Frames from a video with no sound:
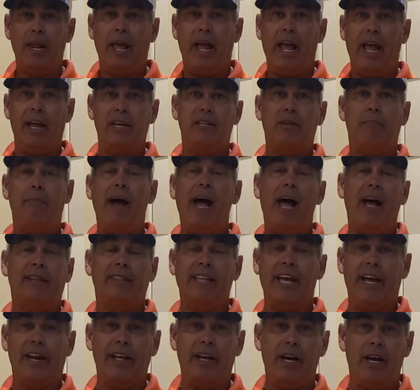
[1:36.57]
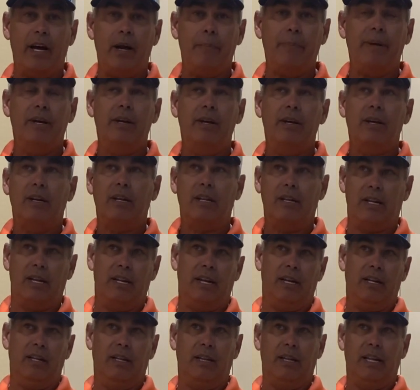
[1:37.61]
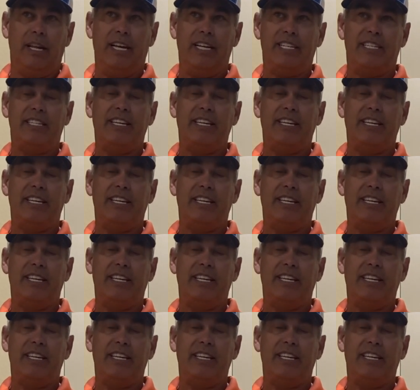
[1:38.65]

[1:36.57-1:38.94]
And to back that up, let's